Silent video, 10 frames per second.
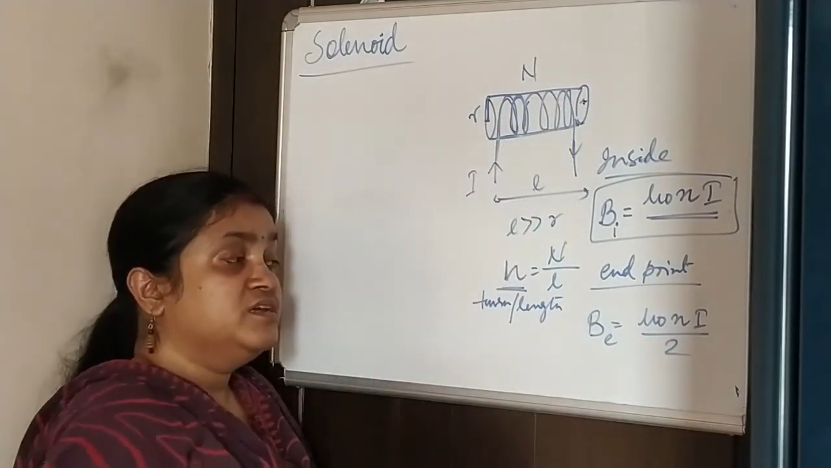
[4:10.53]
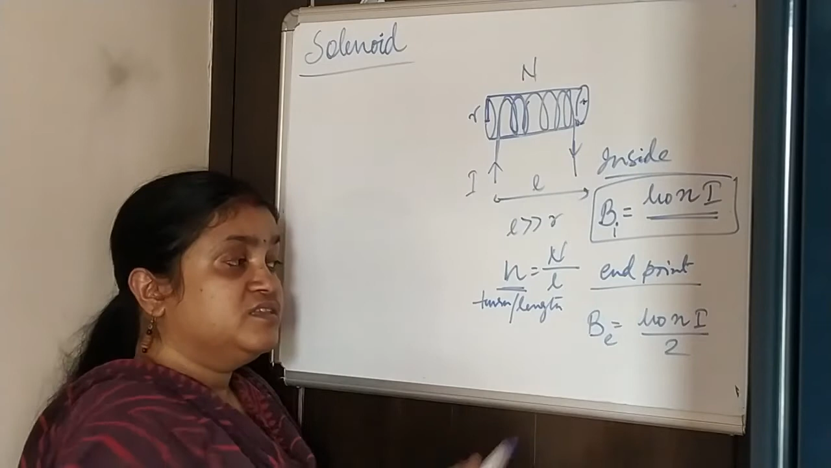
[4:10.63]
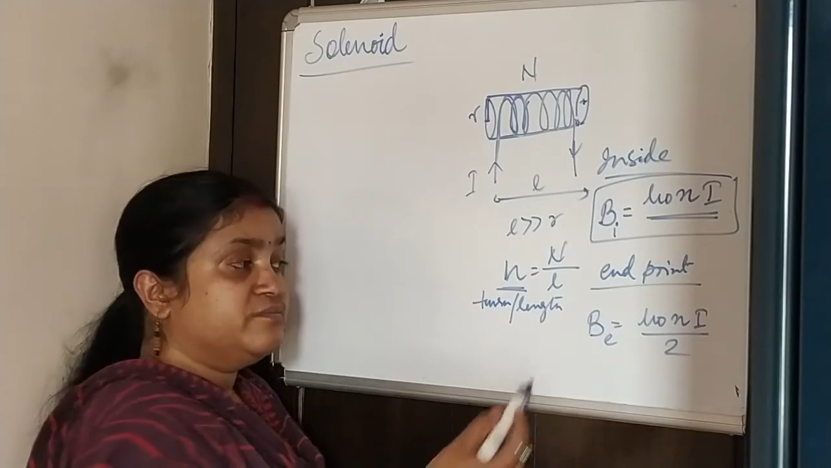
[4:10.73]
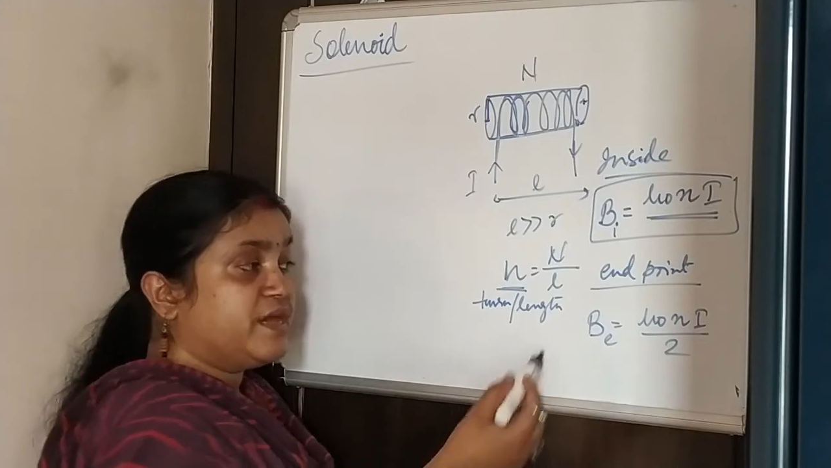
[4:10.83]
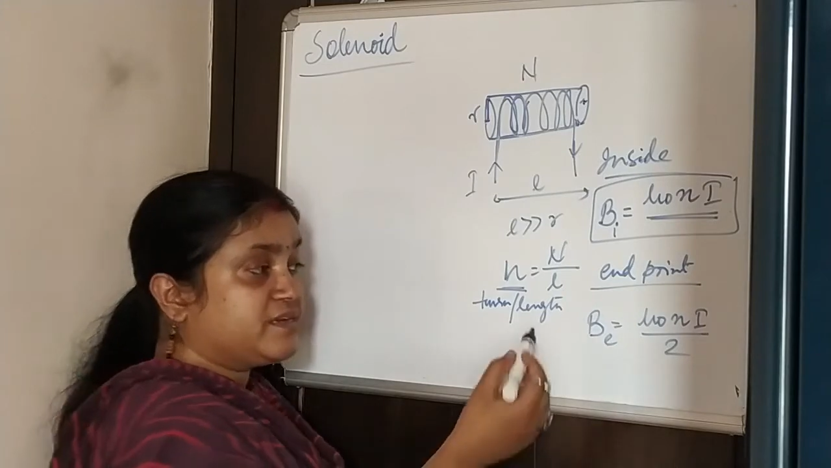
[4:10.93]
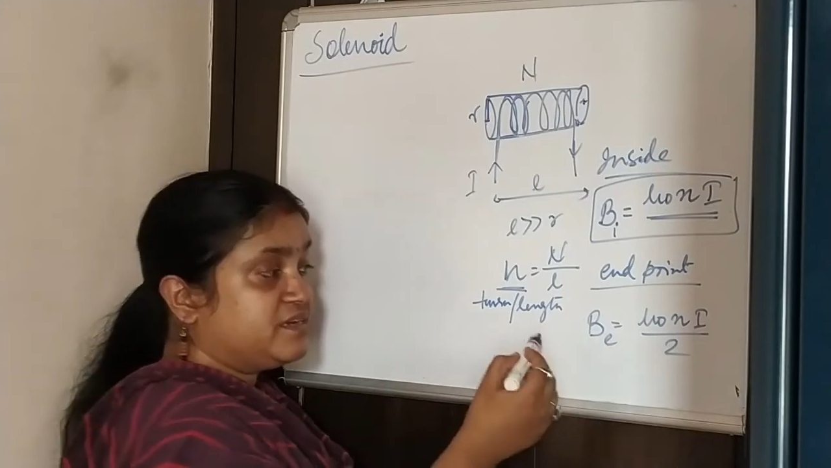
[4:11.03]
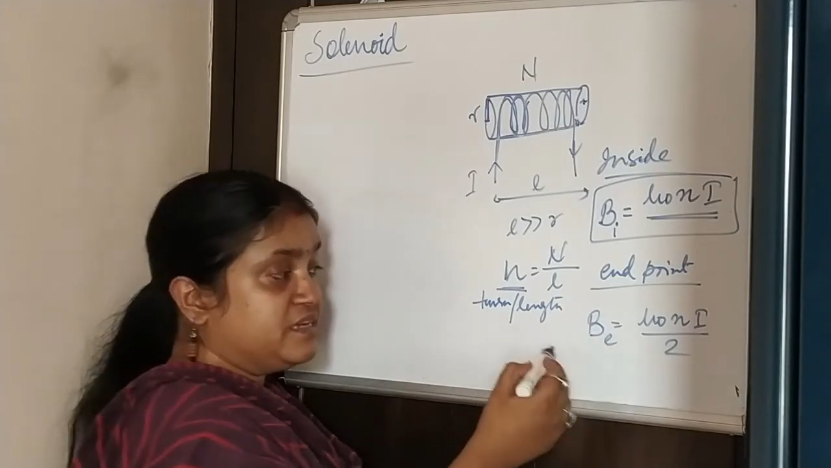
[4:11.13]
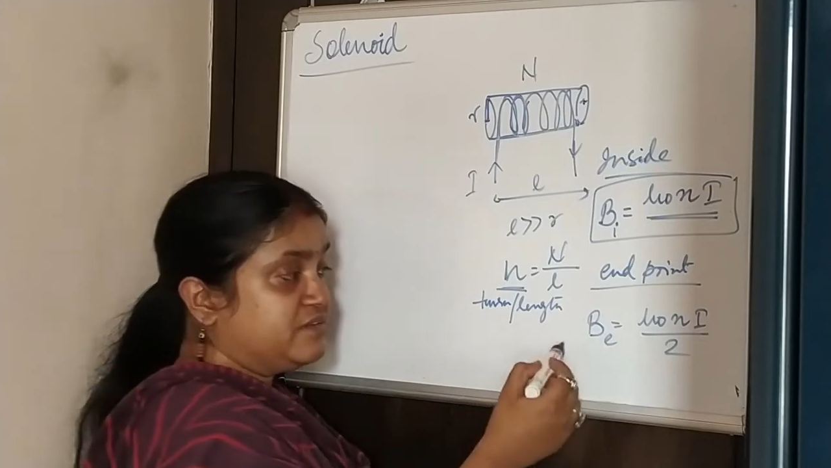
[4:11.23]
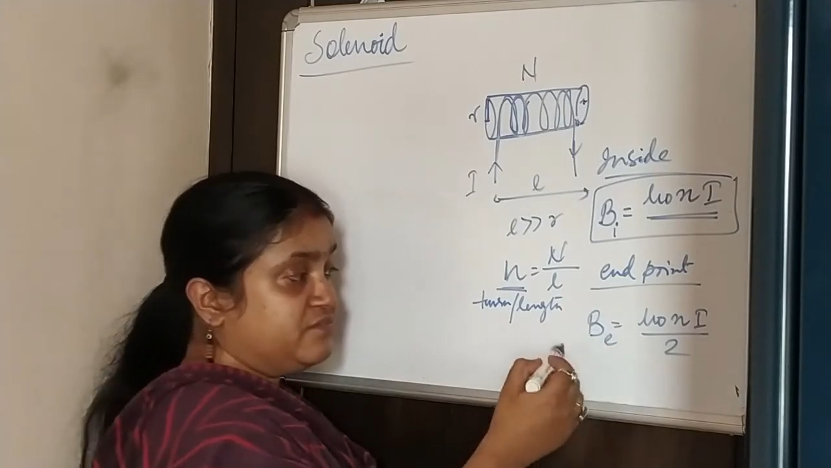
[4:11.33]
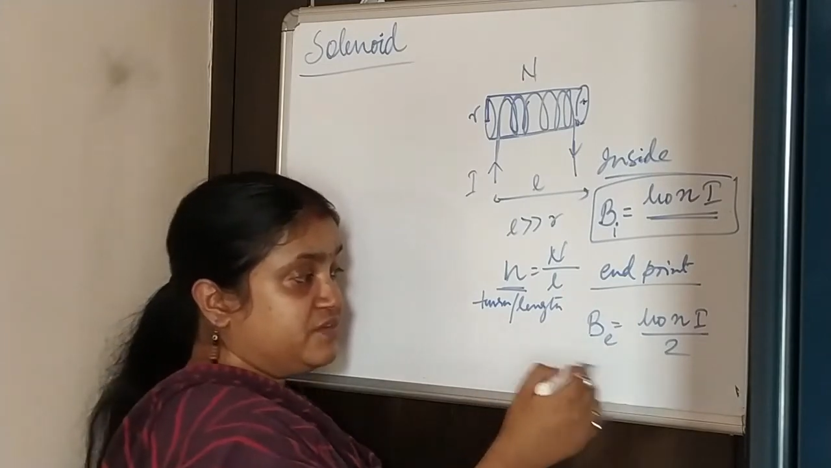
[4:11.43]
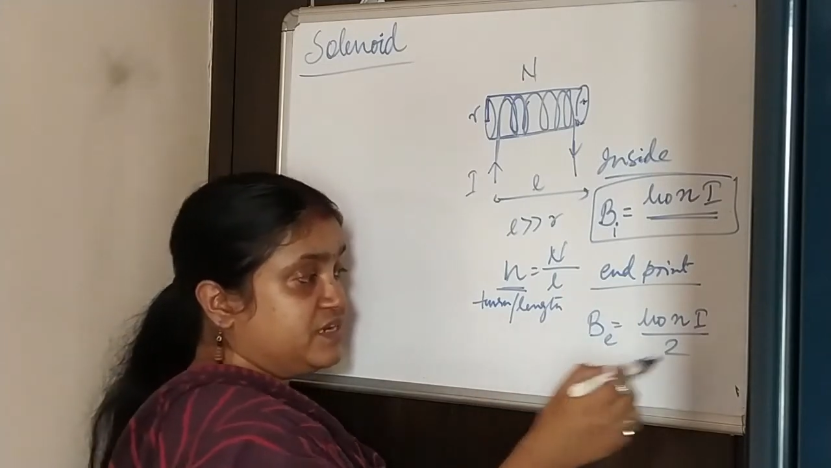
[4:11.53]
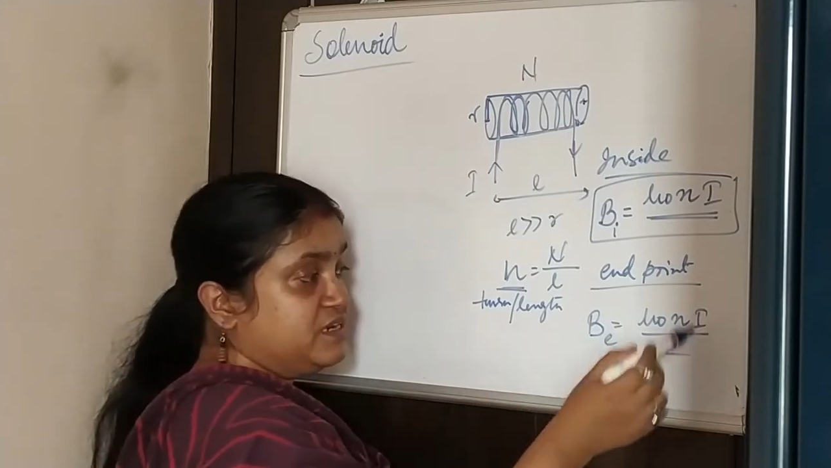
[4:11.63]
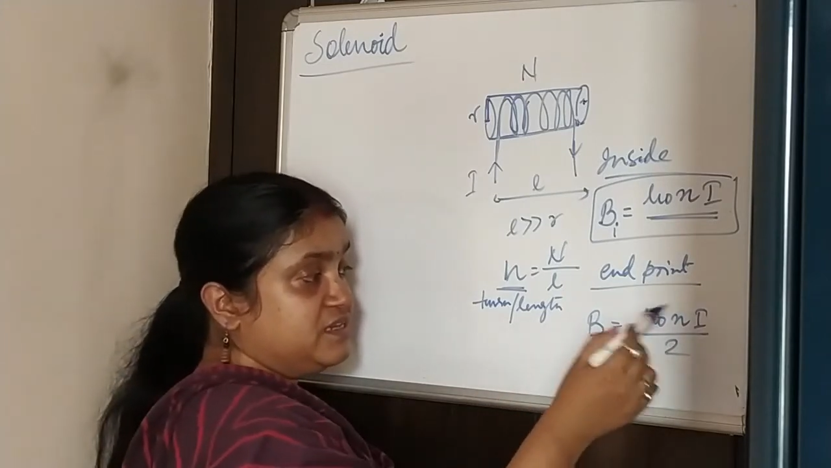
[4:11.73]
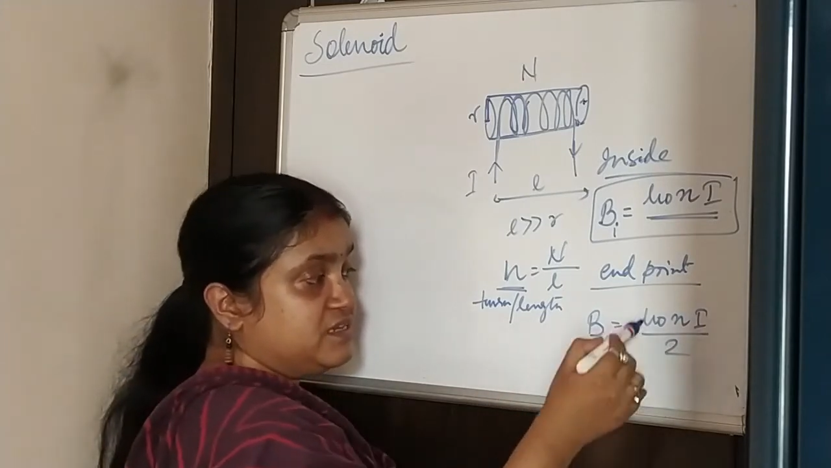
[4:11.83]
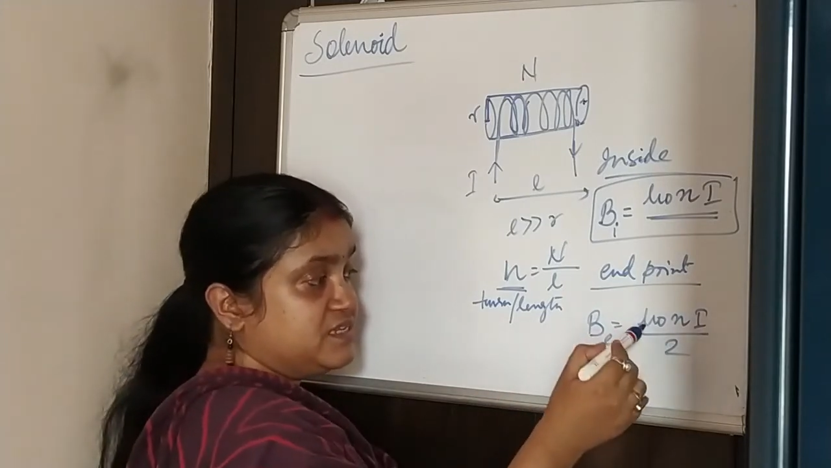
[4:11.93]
the magnetic field